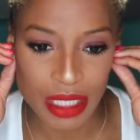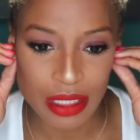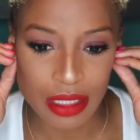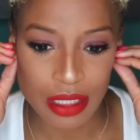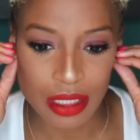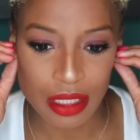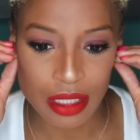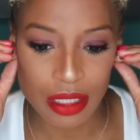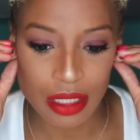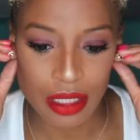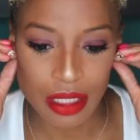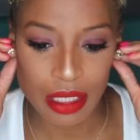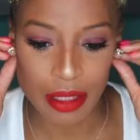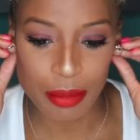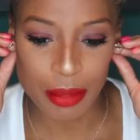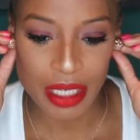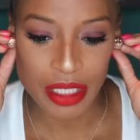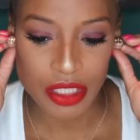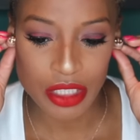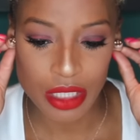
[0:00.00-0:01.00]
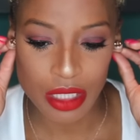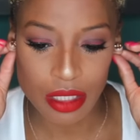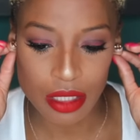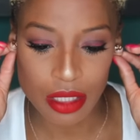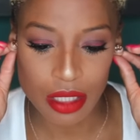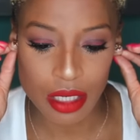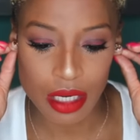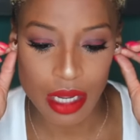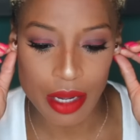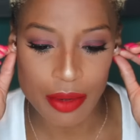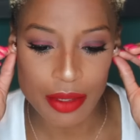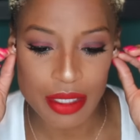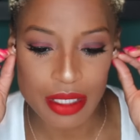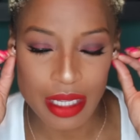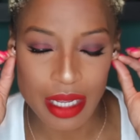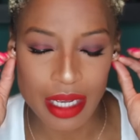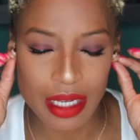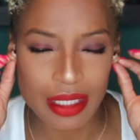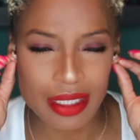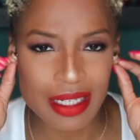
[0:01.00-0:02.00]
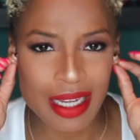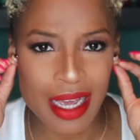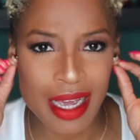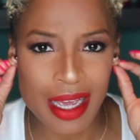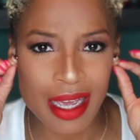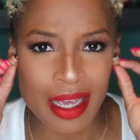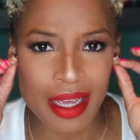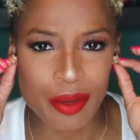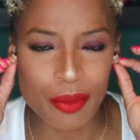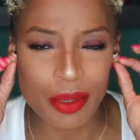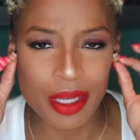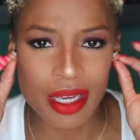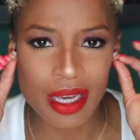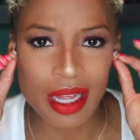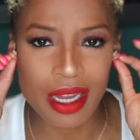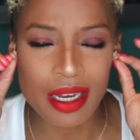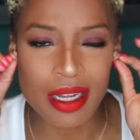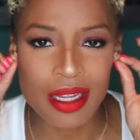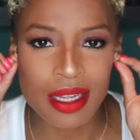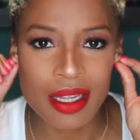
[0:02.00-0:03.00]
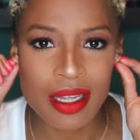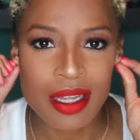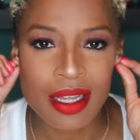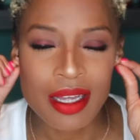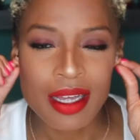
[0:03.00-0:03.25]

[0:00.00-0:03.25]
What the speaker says: I took a look at my channel and I was like, dang, we kind of